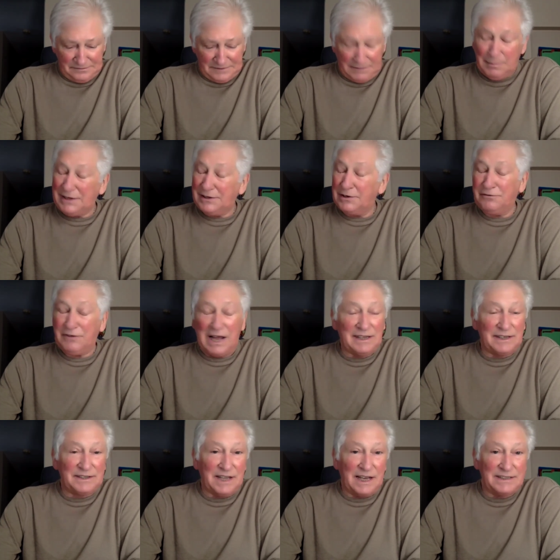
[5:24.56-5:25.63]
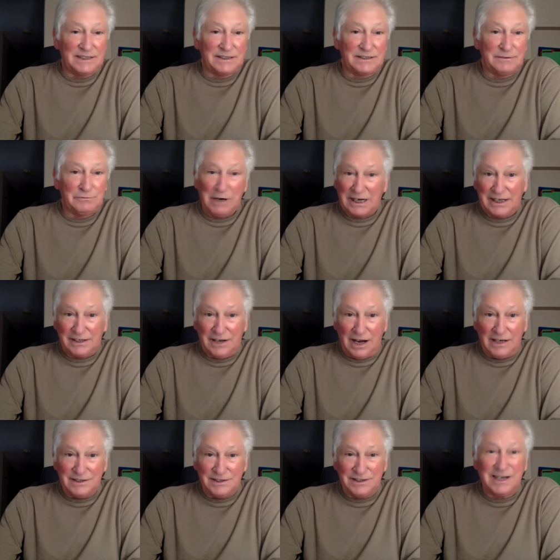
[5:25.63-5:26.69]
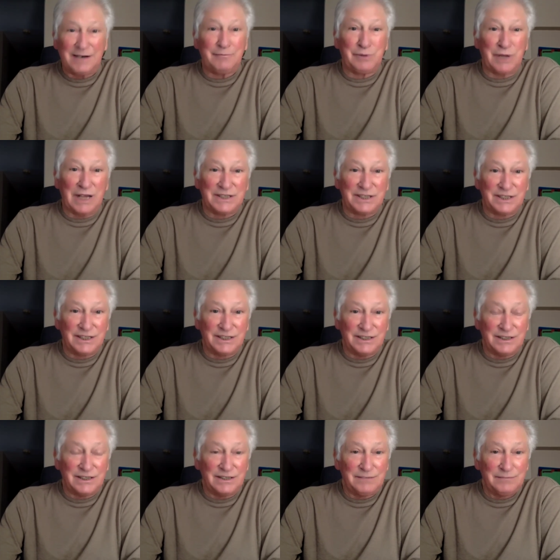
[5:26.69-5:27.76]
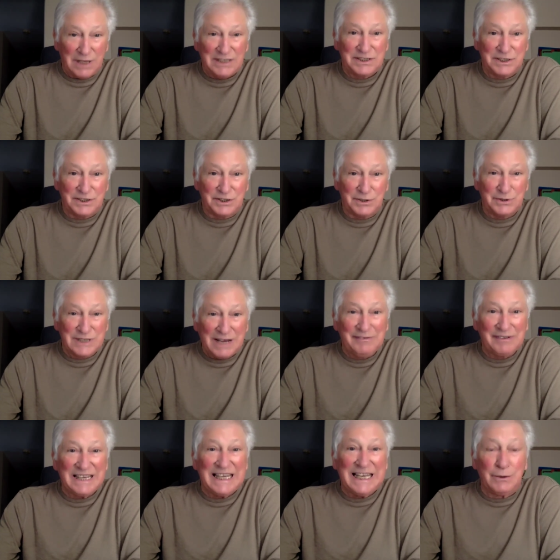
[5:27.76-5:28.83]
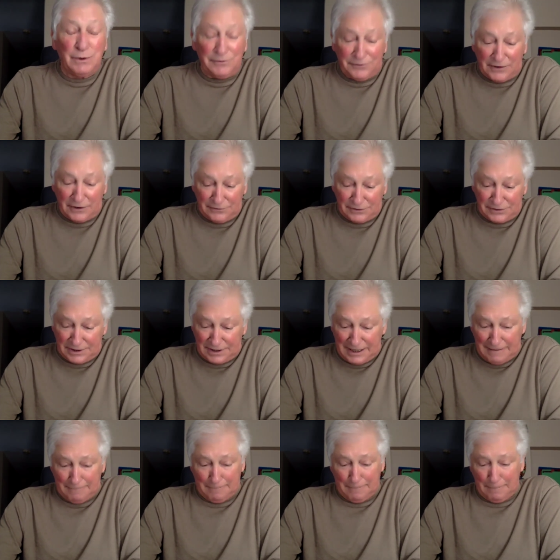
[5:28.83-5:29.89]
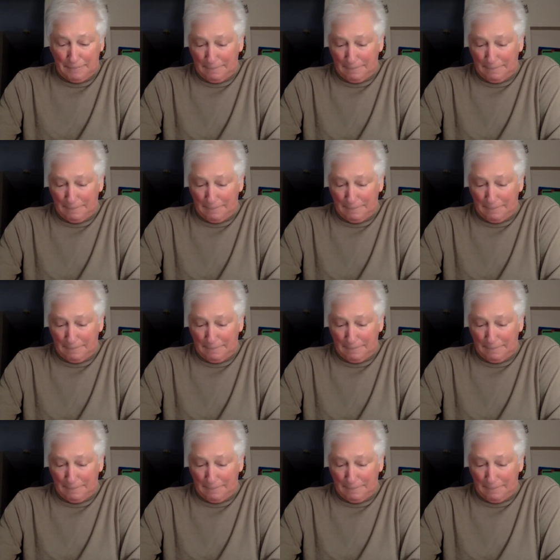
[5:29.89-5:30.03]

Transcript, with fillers: The mentor validates, recognizes, and blesses, blesses you as having equal fervor to them.